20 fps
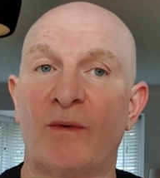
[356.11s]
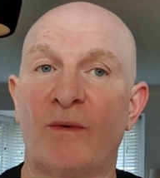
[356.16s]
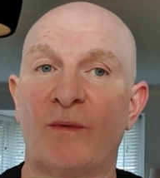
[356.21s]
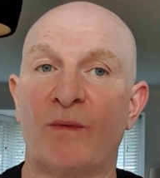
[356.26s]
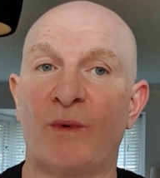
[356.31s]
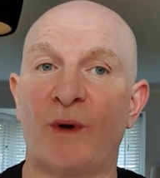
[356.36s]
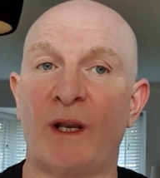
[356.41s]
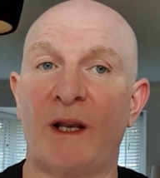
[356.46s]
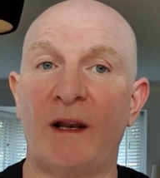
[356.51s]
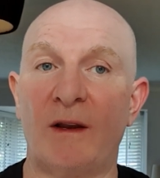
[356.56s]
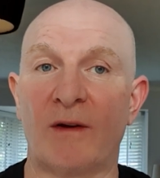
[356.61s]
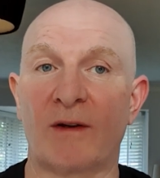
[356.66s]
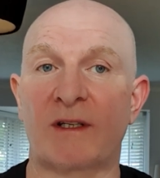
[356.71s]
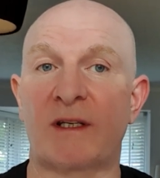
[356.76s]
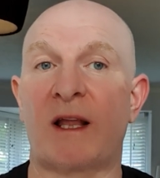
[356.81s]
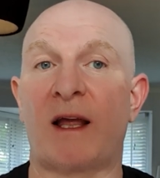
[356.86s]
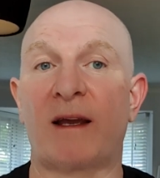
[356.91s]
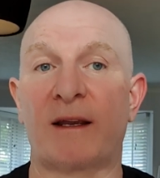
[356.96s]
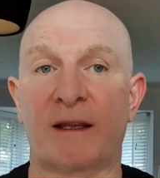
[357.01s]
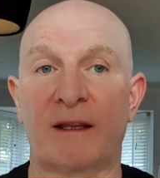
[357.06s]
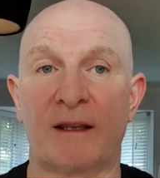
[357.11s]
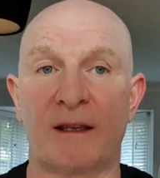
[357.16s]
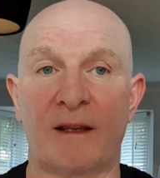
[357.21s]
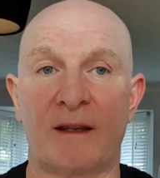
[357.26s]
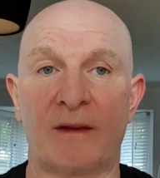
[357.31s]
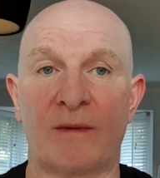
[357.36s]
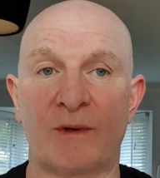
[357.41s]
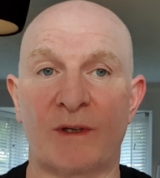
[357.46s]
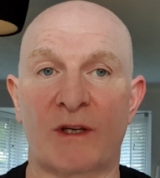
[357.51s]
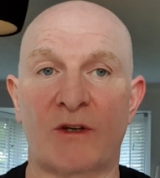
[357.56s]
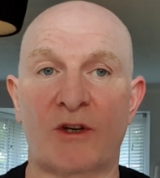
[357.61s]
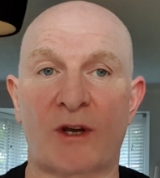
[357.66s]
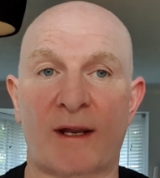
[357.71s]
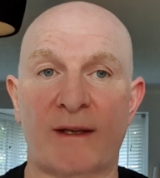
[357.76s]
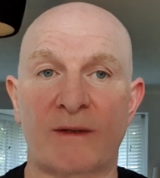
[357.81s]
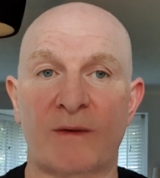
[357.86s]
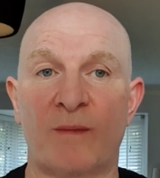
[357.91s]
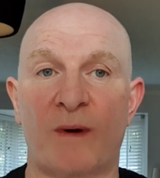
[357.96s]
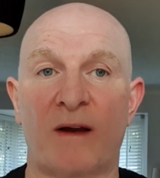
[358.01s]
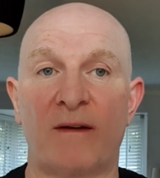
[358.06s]
we looked like there was a
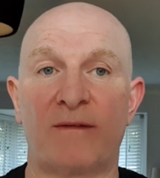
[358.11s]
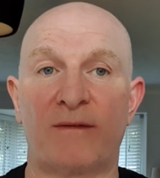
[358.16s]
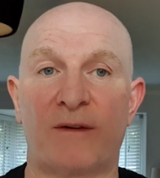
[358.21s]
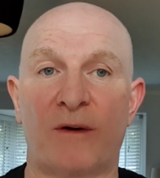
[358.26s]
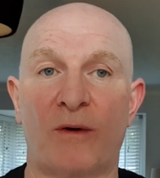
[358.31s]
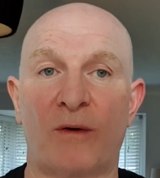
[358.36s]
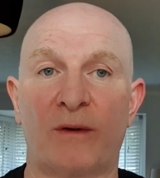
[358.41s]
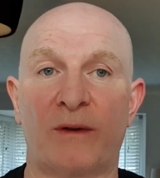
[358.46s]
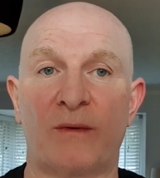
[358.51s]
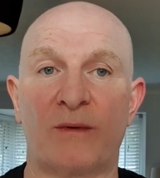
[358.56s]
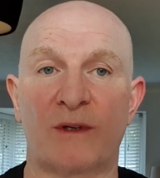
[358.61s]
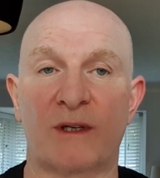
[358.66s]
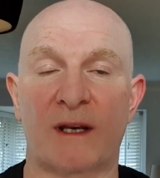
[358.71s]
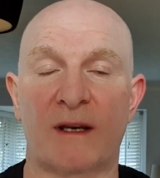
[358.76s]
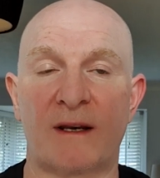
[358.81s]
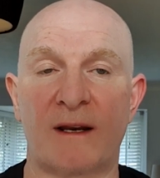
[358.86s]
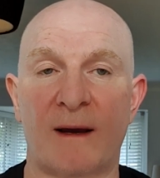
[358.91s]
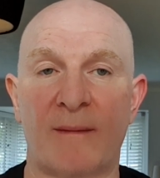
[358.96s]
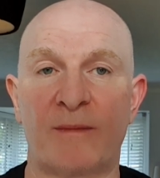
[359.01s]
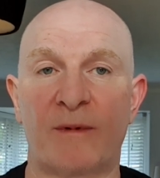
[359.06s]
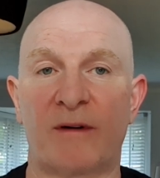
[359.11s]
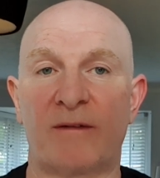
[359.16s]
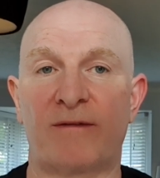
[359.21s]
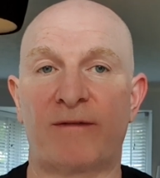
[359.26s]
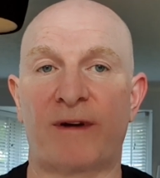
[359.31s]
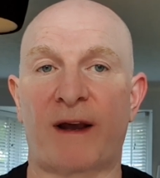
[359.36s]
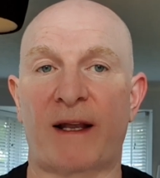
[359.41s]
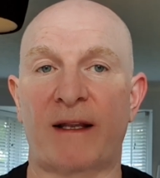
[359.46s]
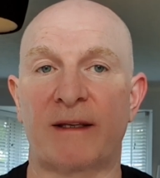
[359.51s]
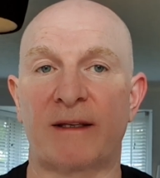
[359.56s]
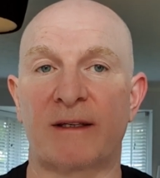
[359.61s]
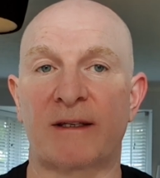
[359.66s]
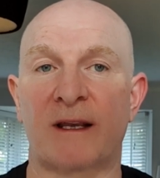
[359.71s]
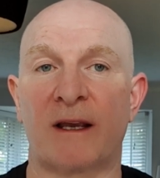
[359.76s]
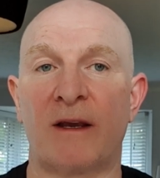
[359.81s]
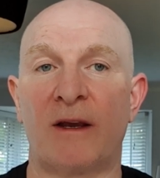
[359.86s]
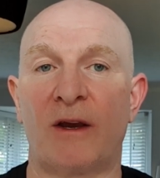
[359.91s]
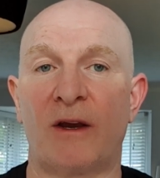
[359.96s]
chance we might fold, there was a number of fans